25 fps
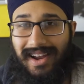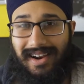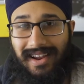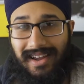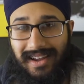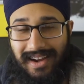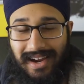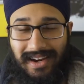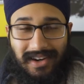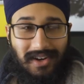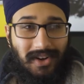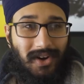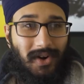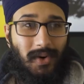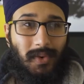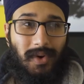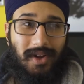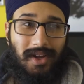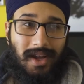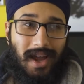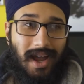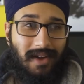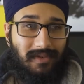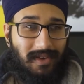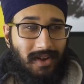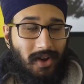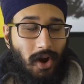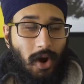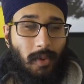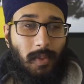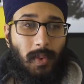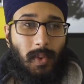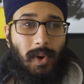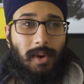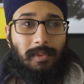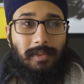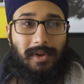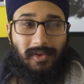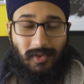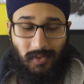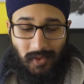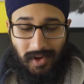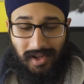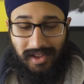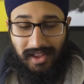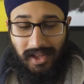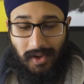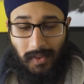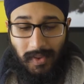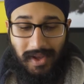Like, I know we're having Obi-Wan be
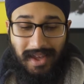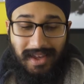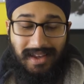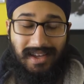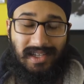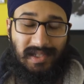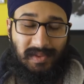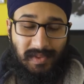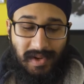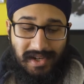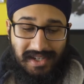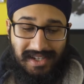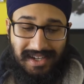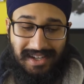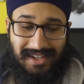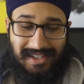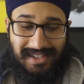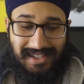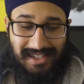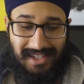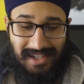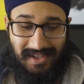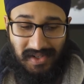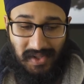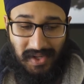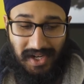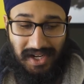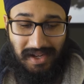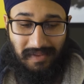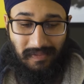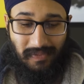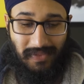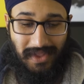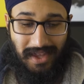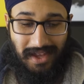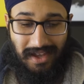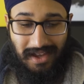really weak, especially considering